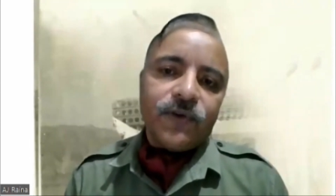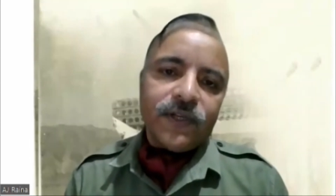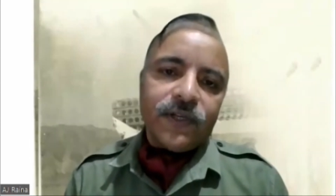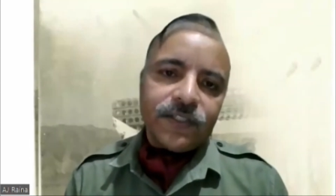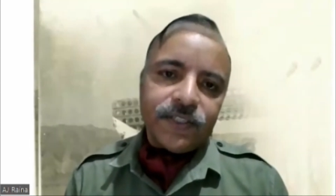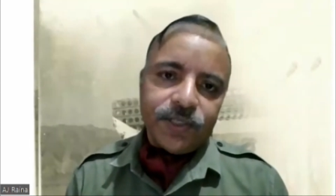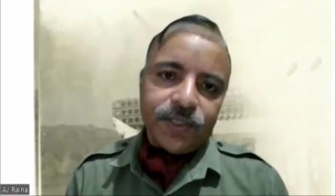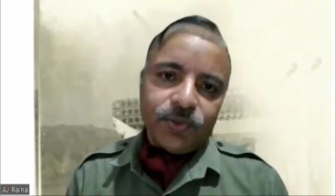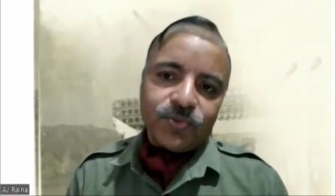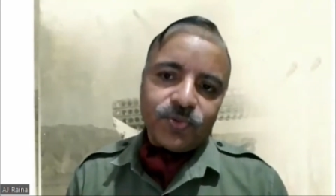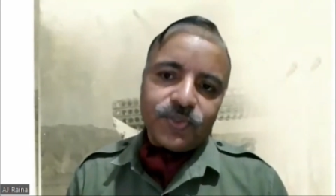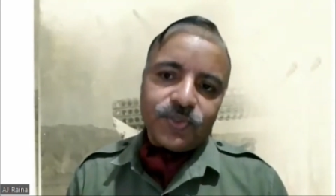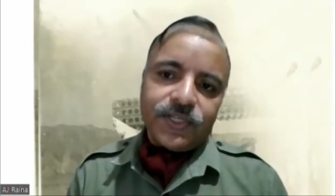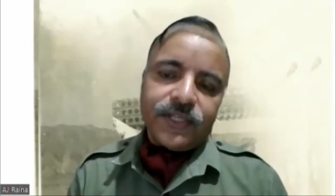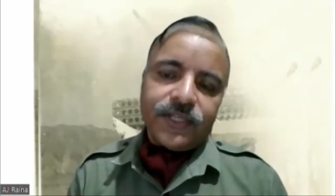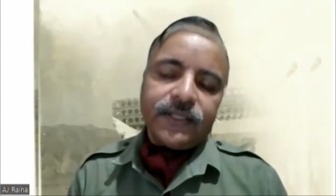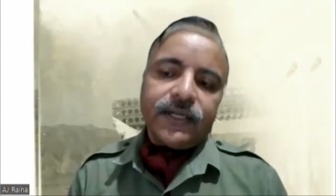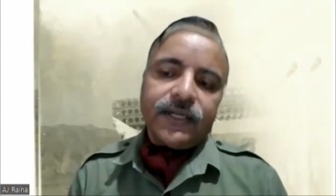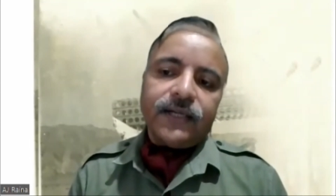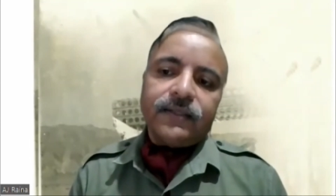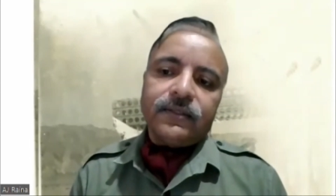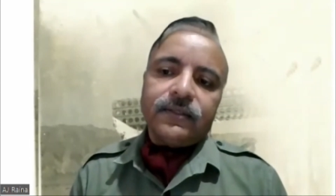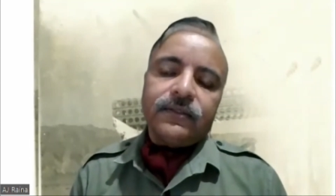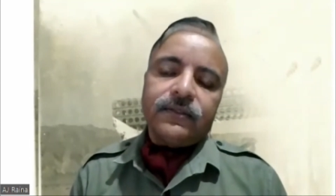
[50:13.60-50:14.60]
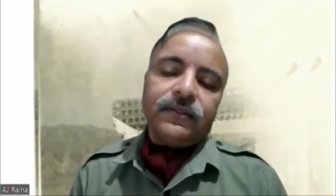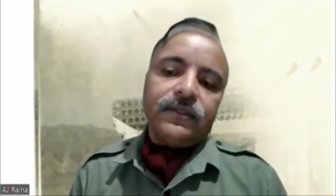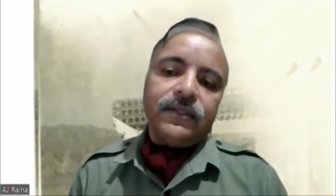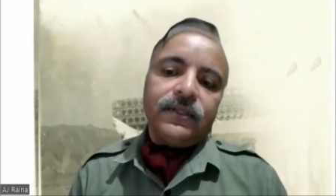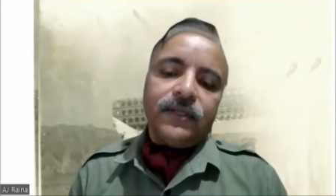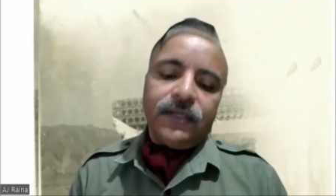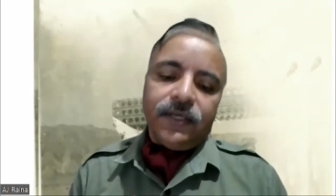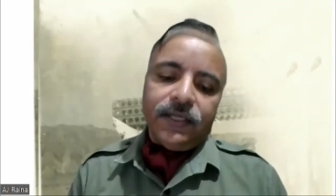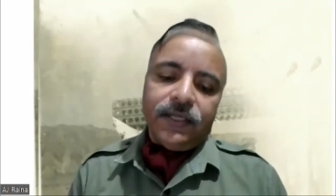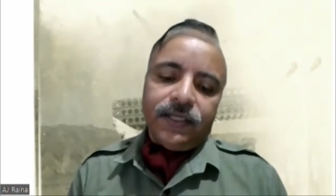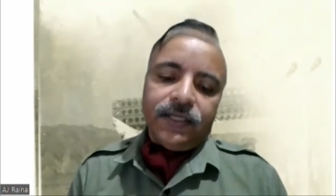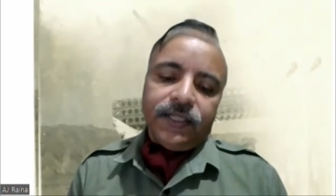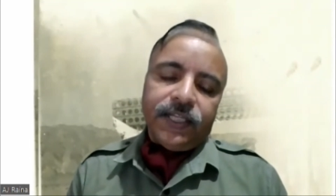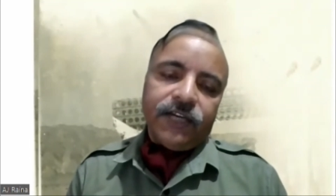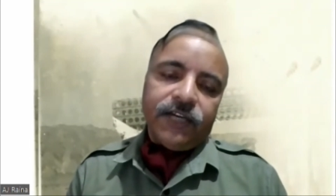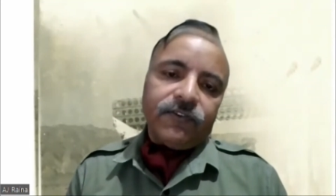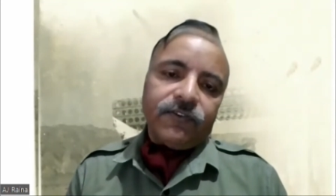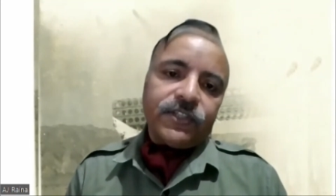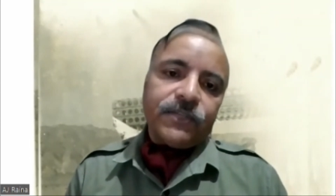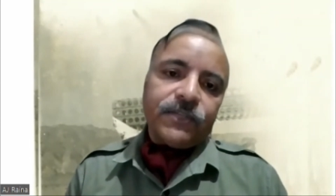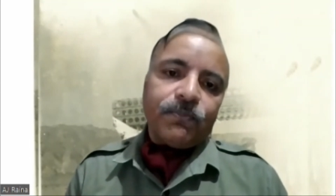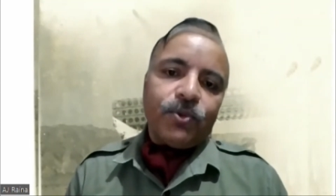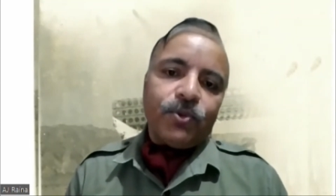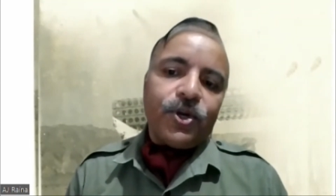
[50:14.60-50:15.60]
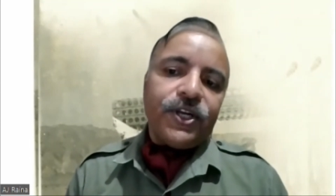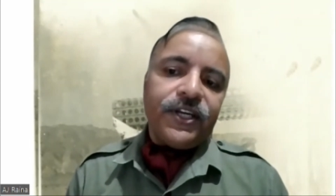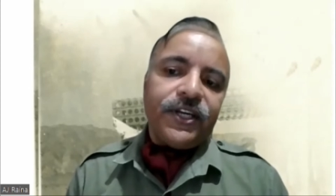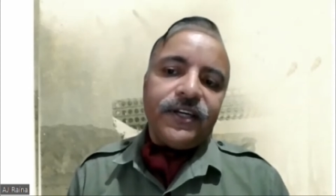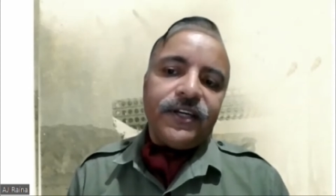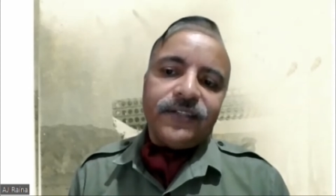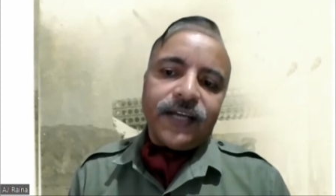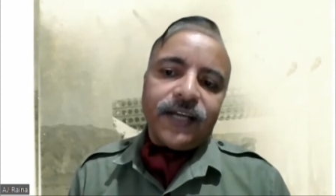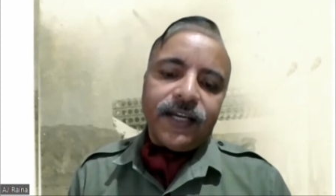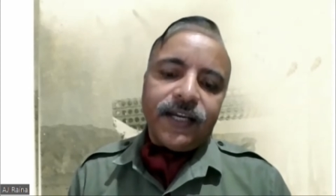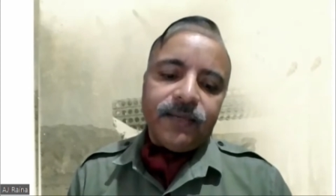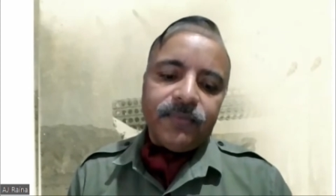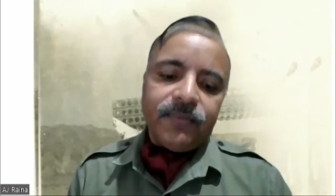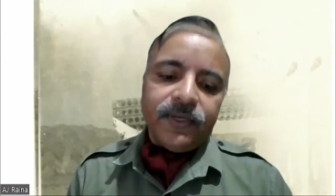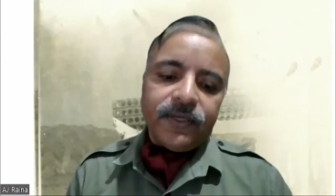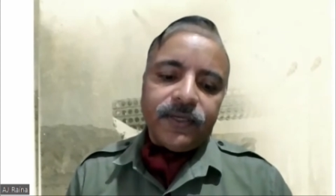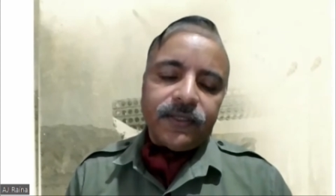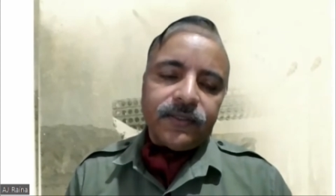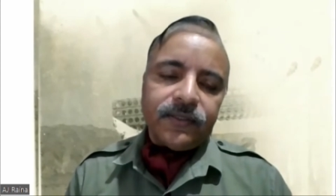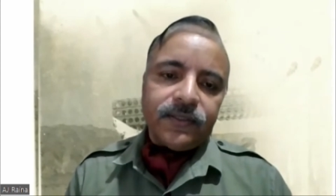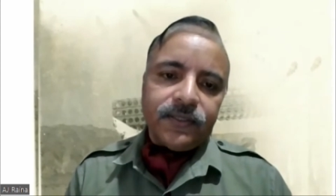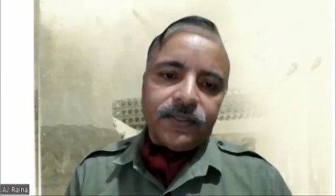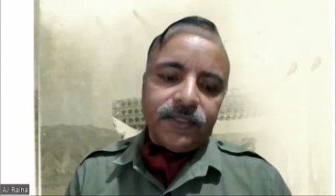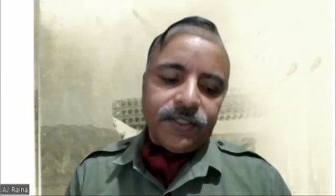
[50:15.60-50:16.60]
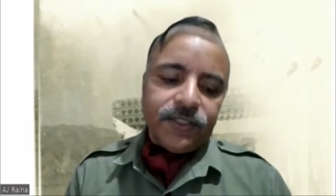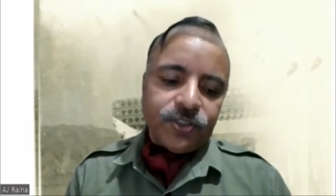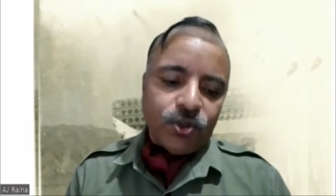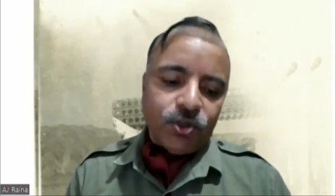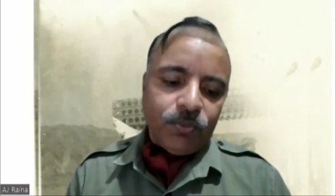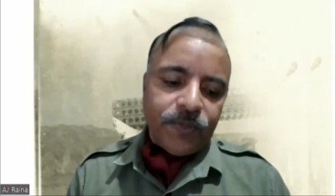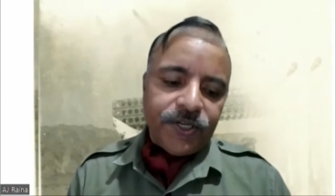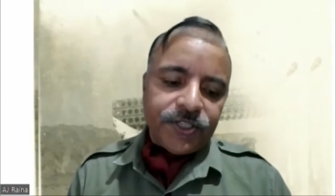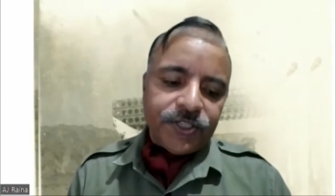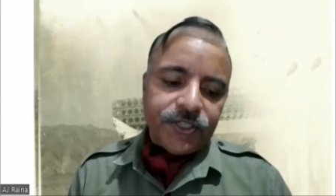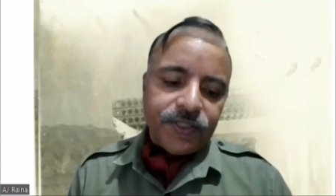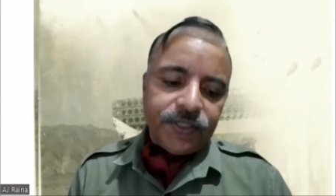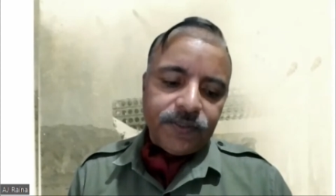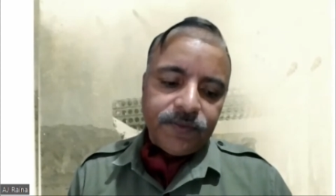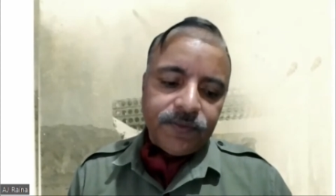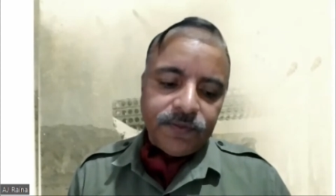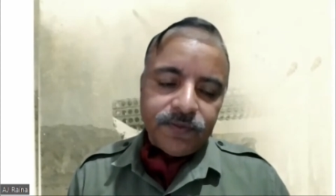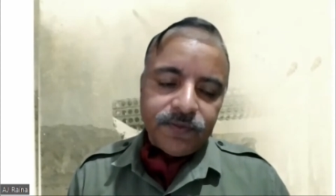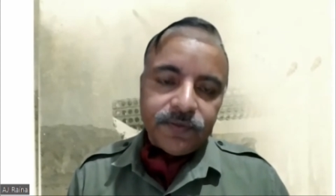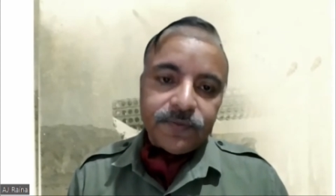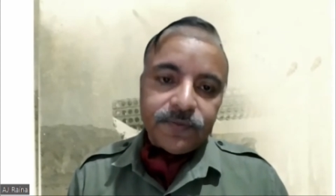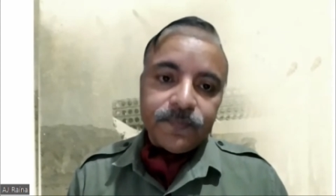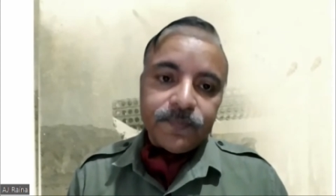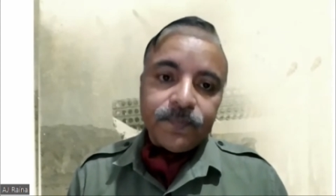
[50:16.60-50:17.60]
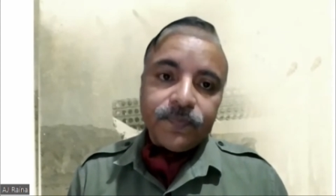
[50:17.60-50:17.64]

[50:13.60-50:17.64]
have only one thing to say, that there was a point in time in this operation